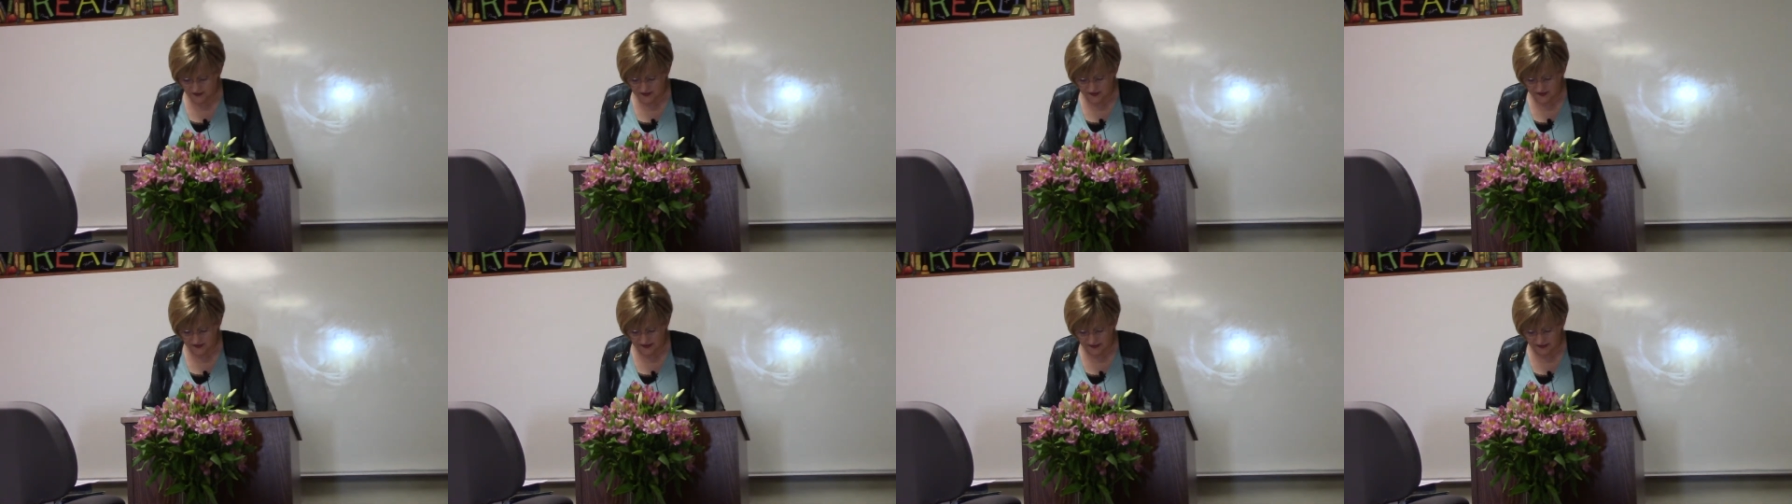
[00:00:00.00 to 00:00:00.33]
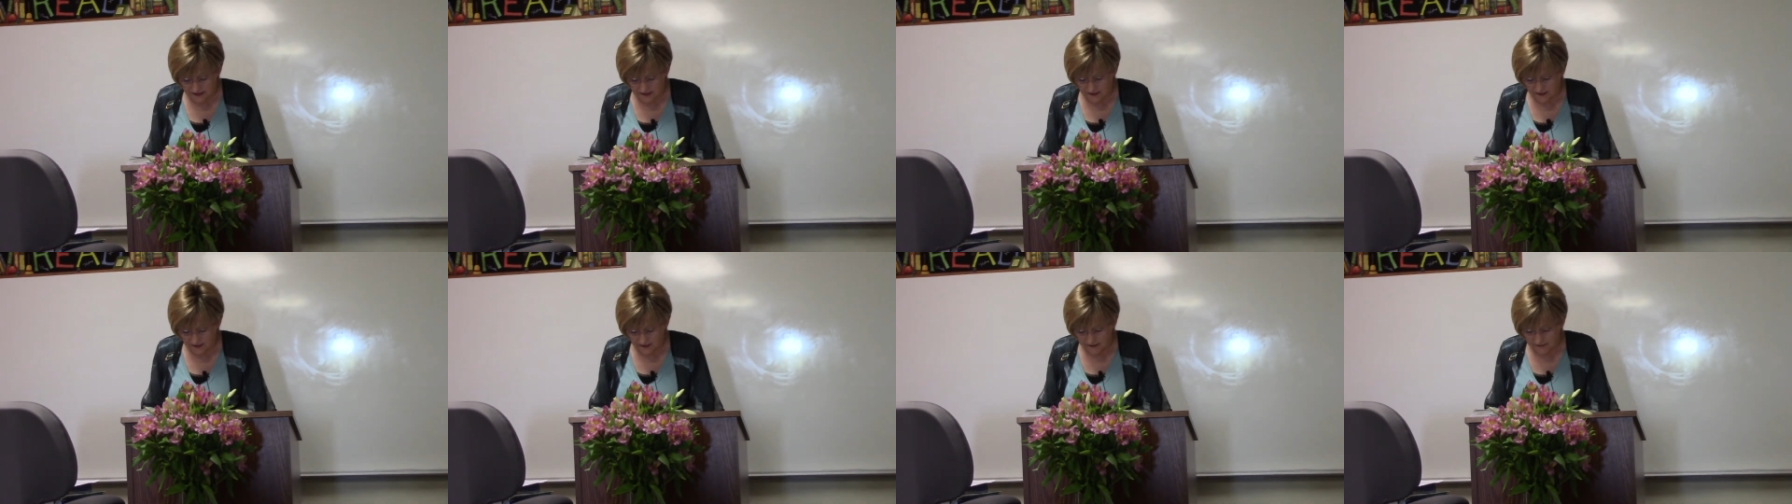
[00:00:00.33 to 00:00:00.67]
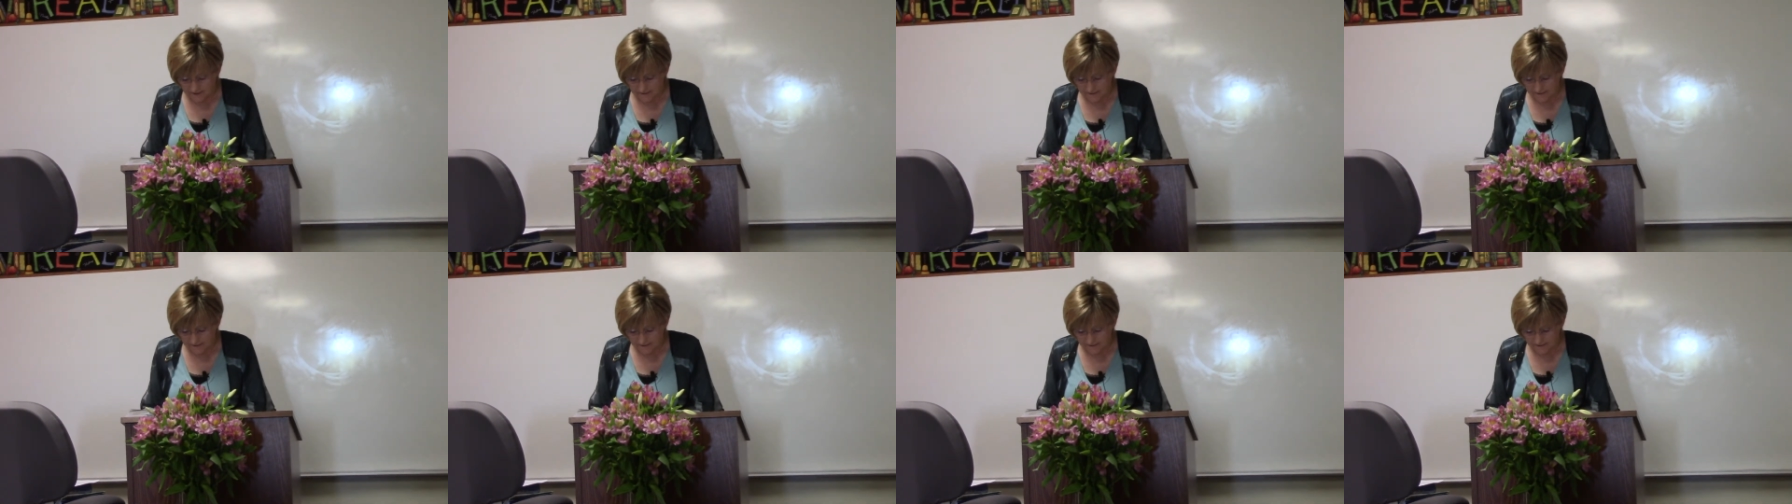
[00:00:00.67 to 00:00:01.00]
see it.
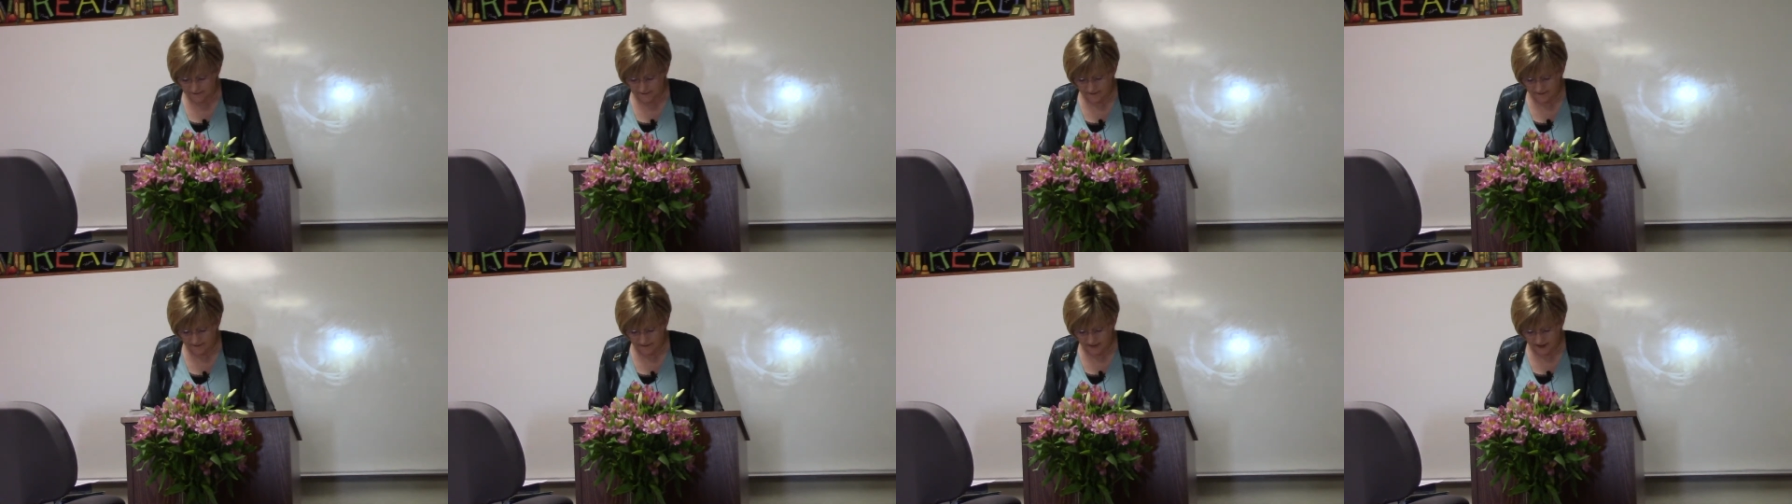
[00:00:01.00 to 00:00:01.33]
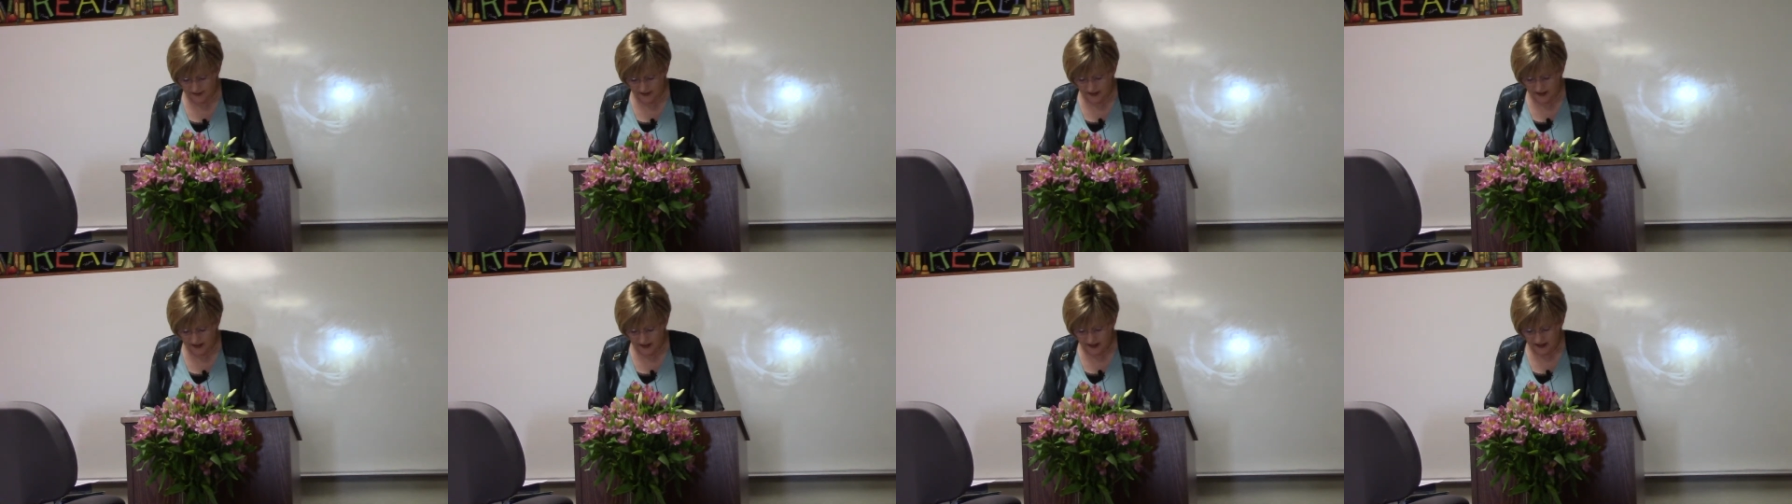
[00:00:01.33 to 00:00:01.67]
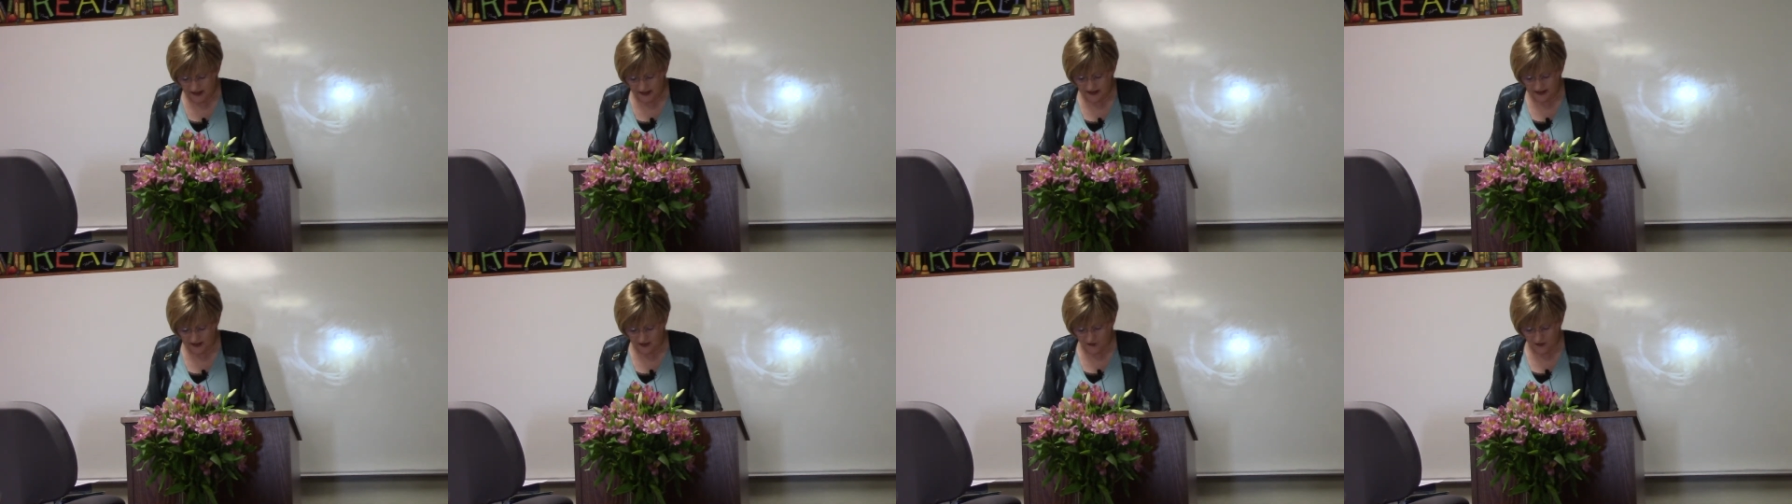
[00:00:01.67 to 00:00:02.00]

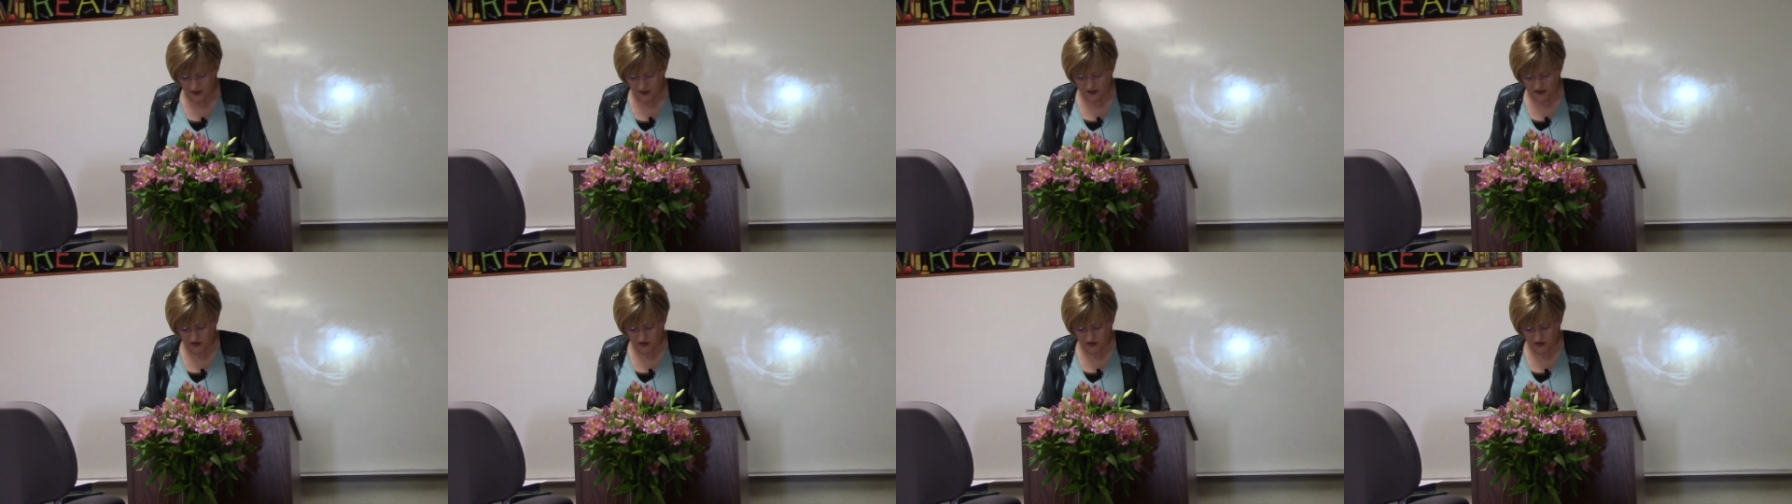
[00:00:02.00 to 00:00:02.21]
Anyway,